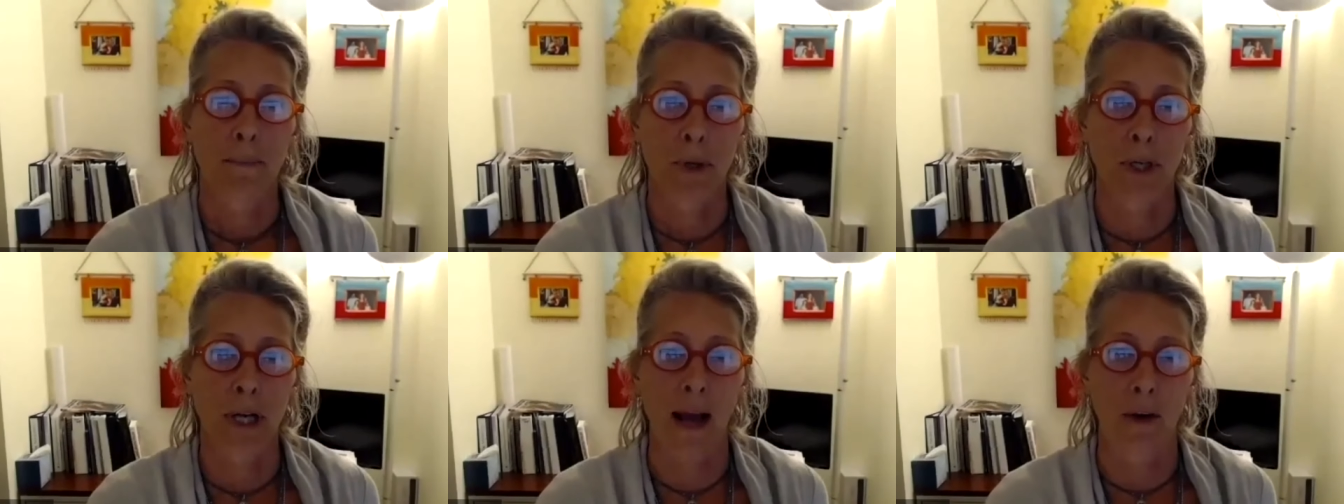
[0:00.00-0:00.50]

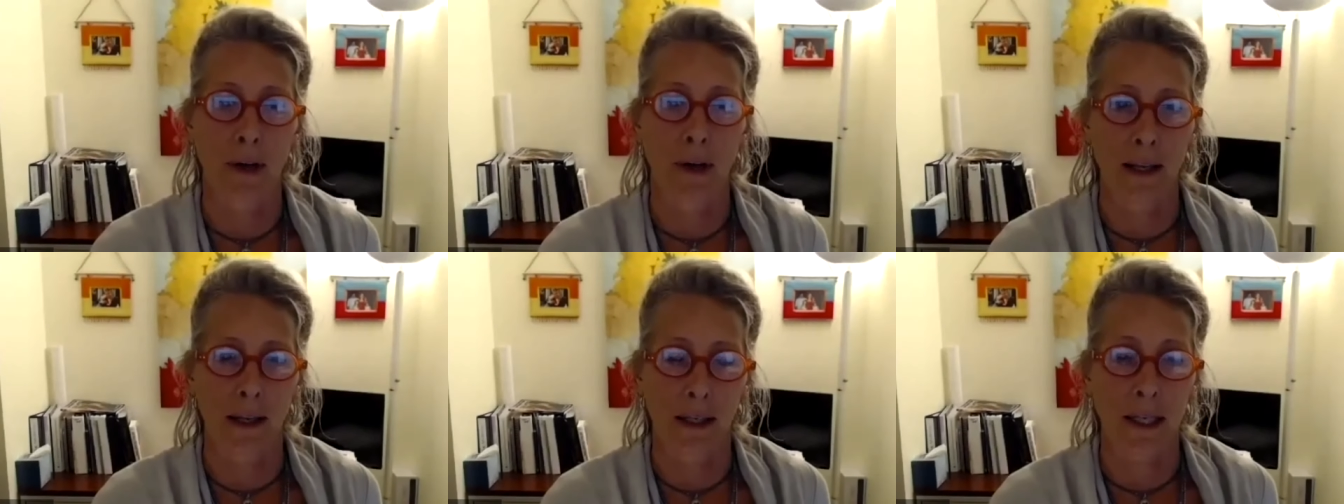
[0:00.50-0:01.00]
put out
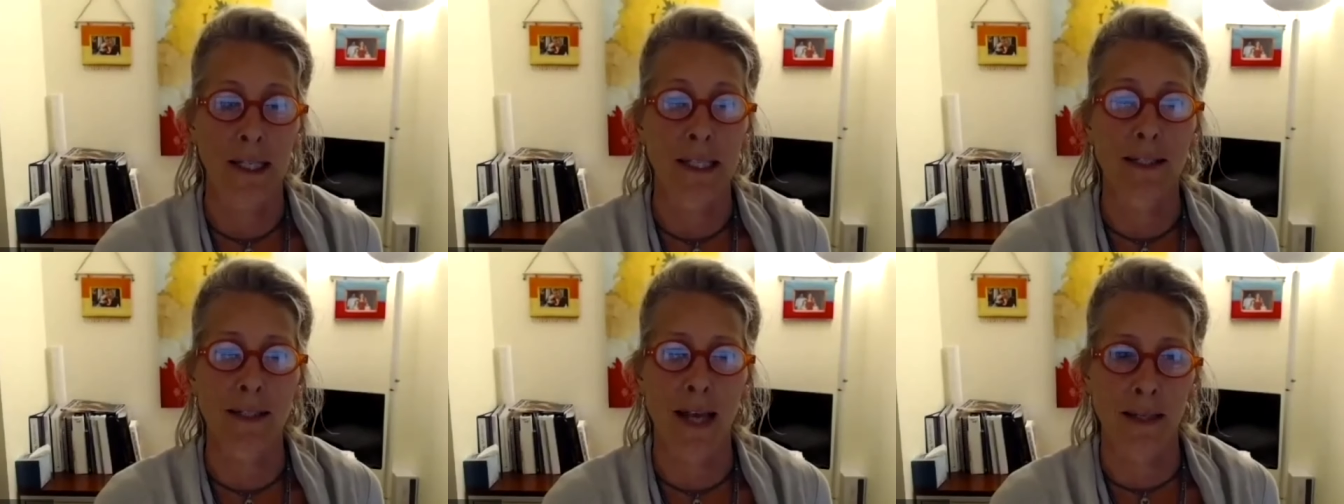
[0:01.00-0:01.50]
a
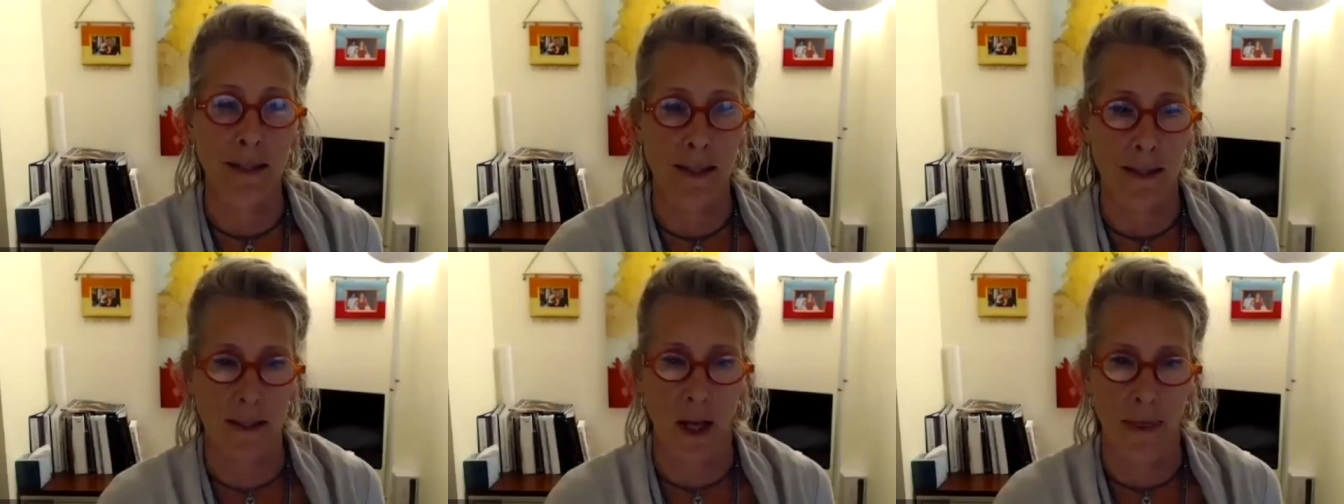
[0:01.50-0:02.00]

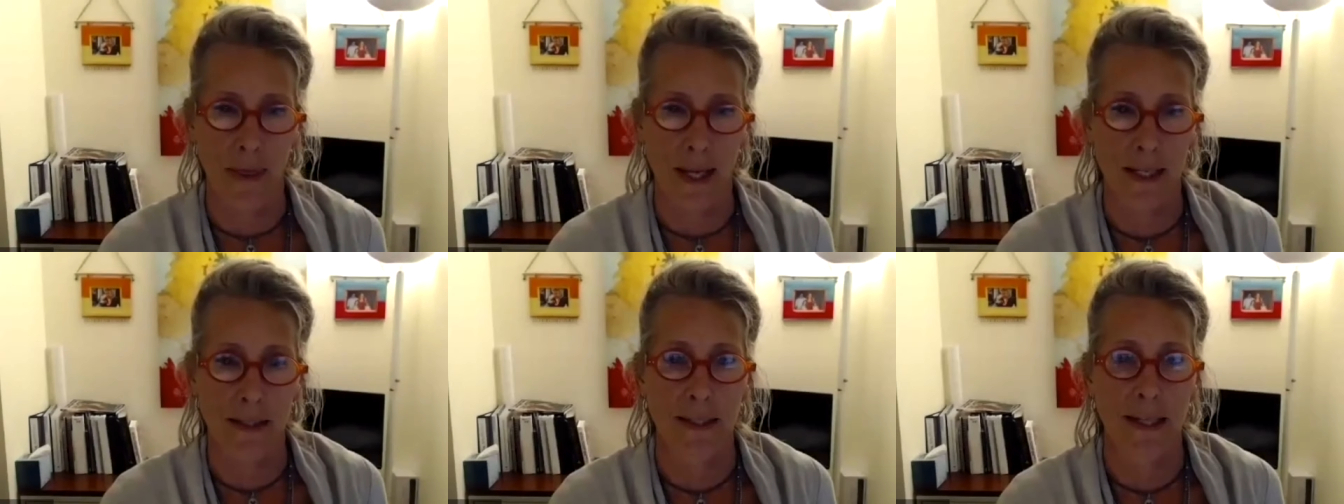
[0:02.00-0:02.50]
consensus on
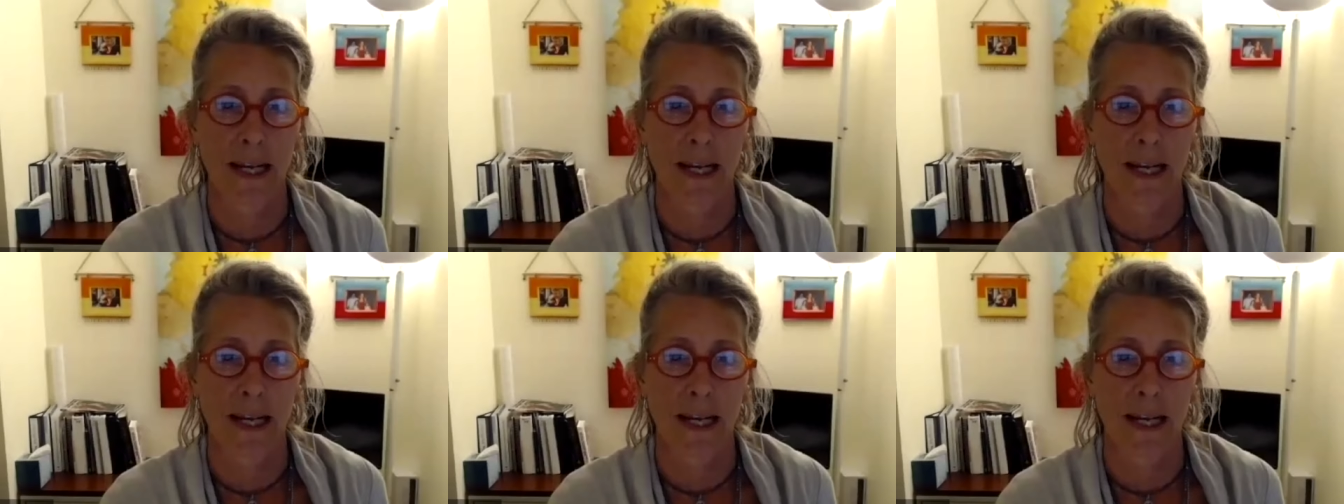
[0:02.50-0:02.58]
this.